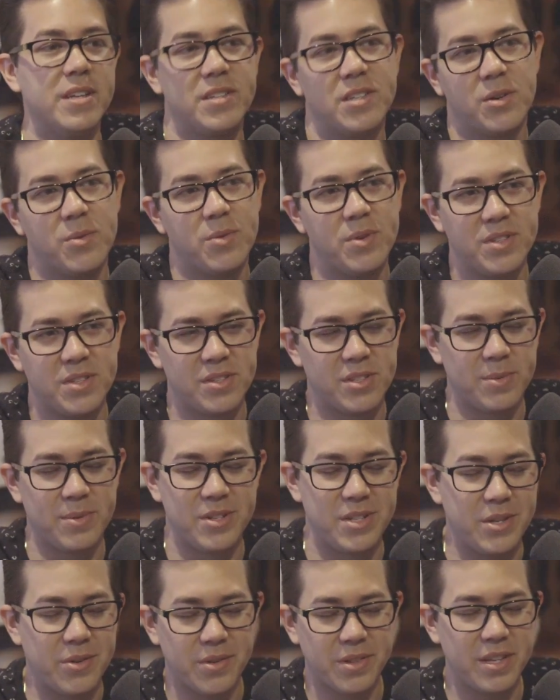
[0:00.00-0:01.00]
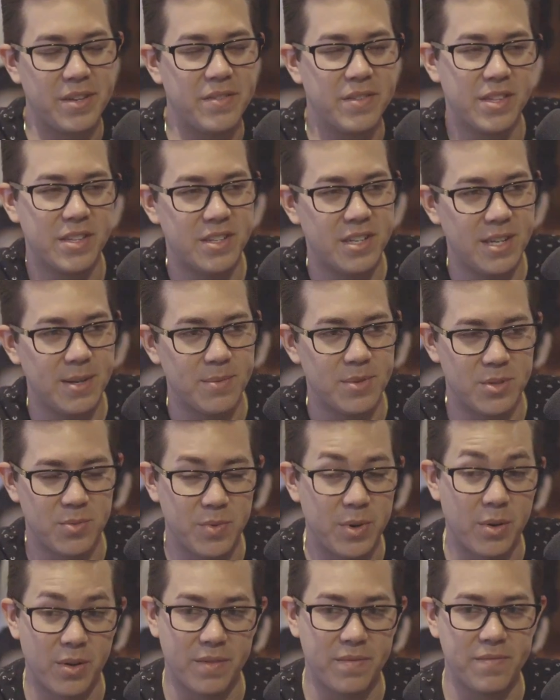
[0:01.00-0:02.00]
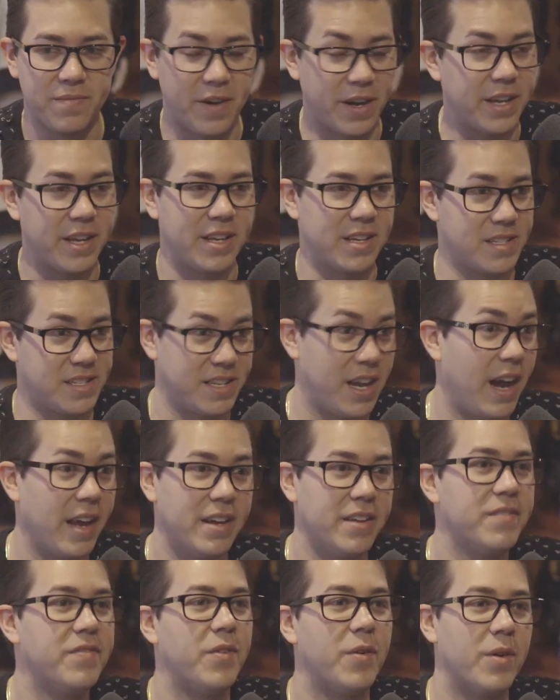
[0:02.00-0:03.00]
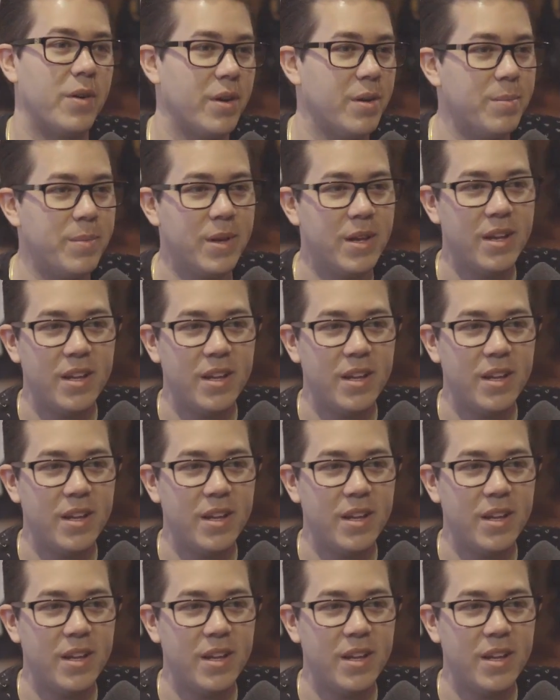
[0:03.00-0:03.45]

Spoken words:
So it wasn't so much they were leaving the team as we were fucking excited for them.